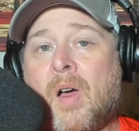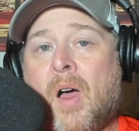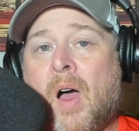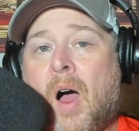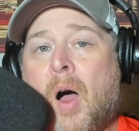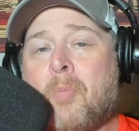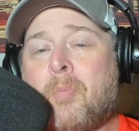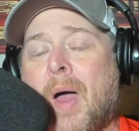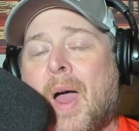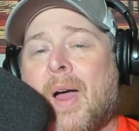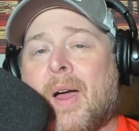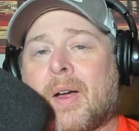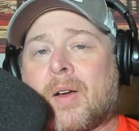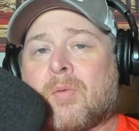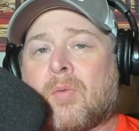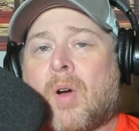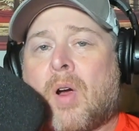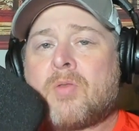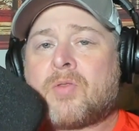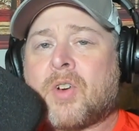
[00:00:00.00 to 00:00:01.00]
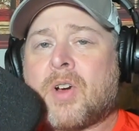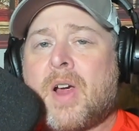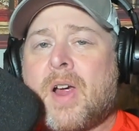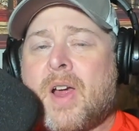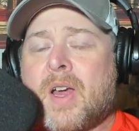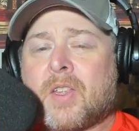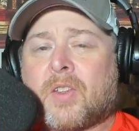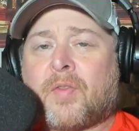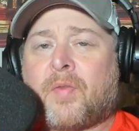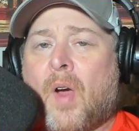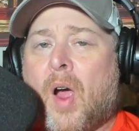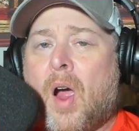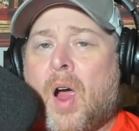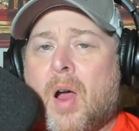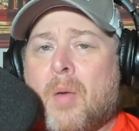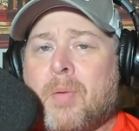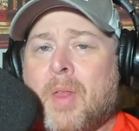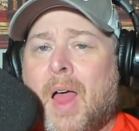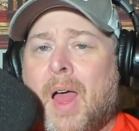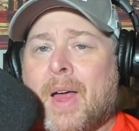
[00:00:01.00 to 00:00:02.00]
I'm back. Rudrance
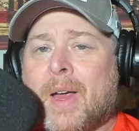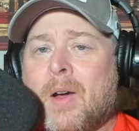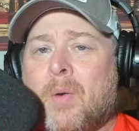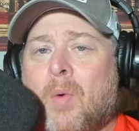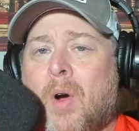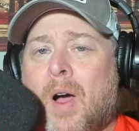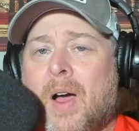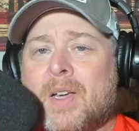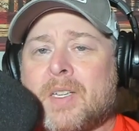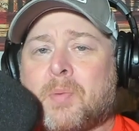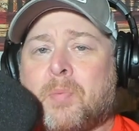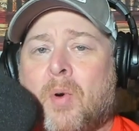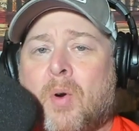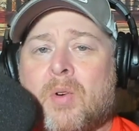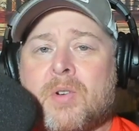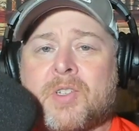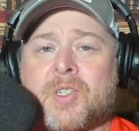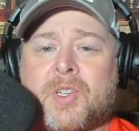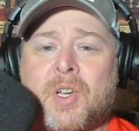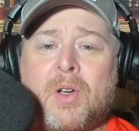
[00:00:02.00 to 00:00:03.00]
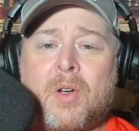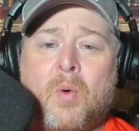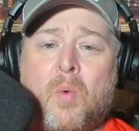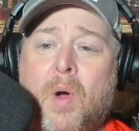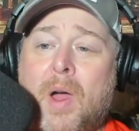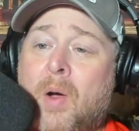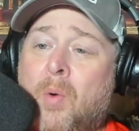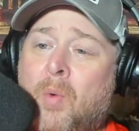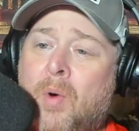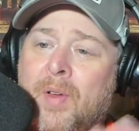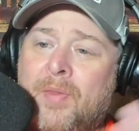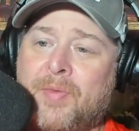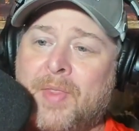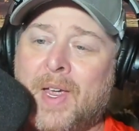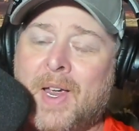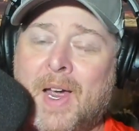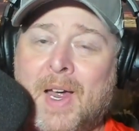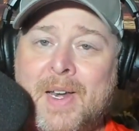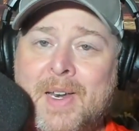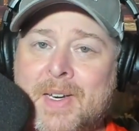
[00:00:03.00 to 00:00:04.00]
for Black and White Sports 2. Well, one
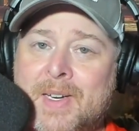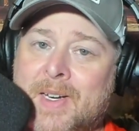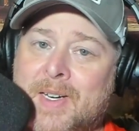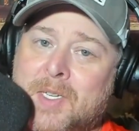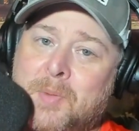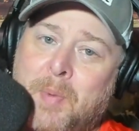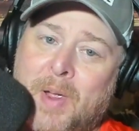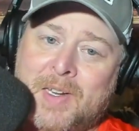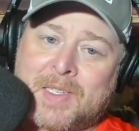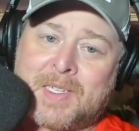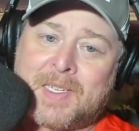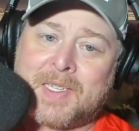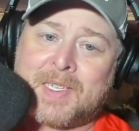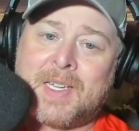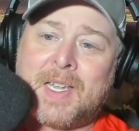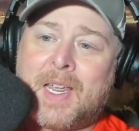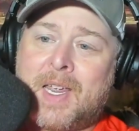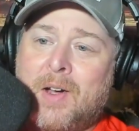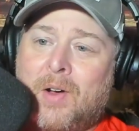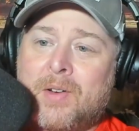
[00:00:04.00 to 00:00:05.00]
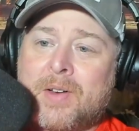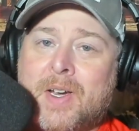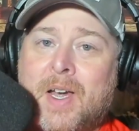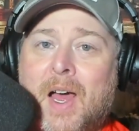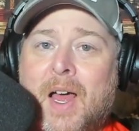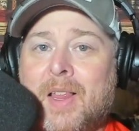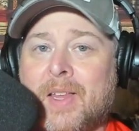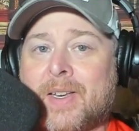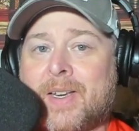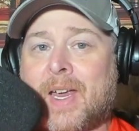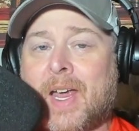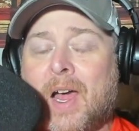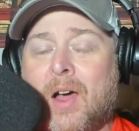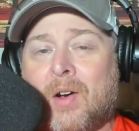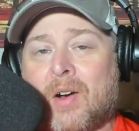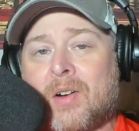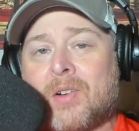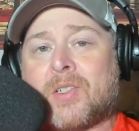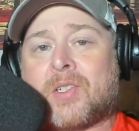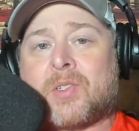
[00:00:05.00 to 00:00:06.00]
thing I didn't expect to see on Colin
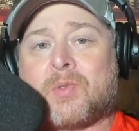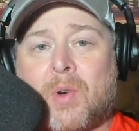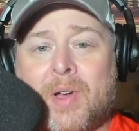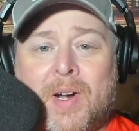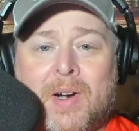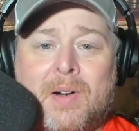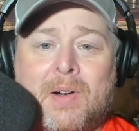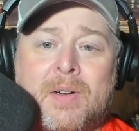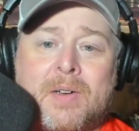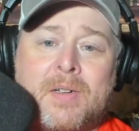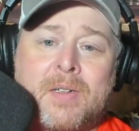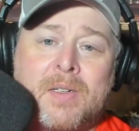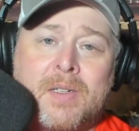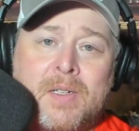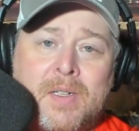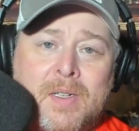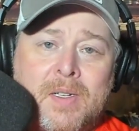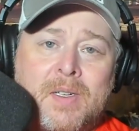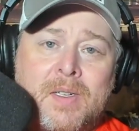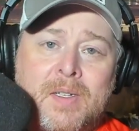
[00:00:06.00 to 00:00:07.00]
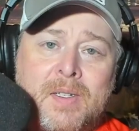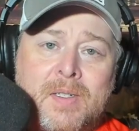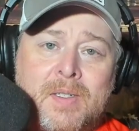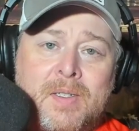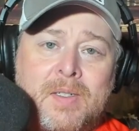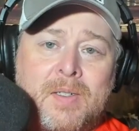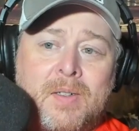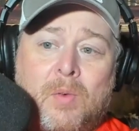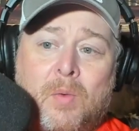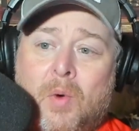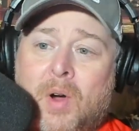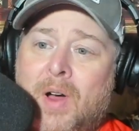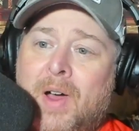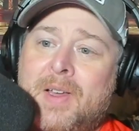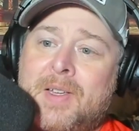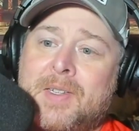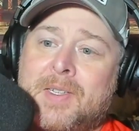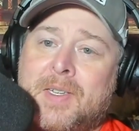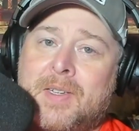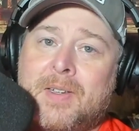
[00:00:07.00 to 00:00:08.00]
Cowherd's Twitter
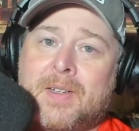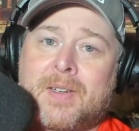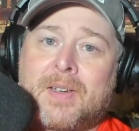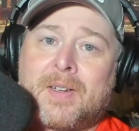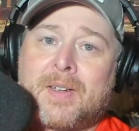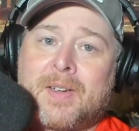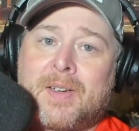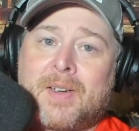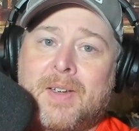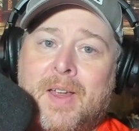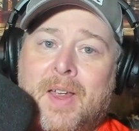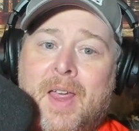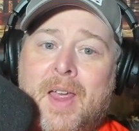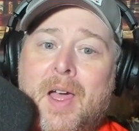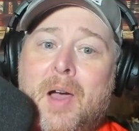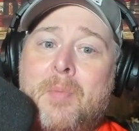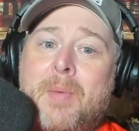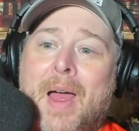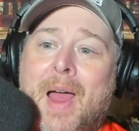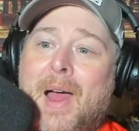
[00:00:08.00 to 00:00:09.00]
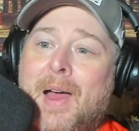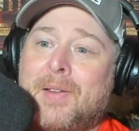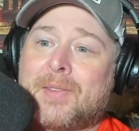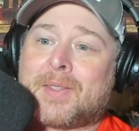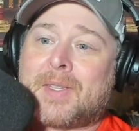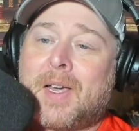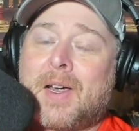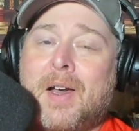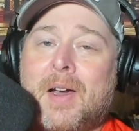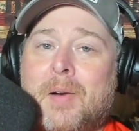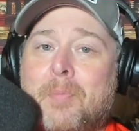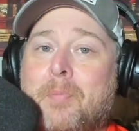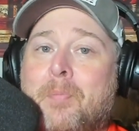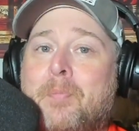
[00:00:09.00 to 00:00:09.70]
was him out there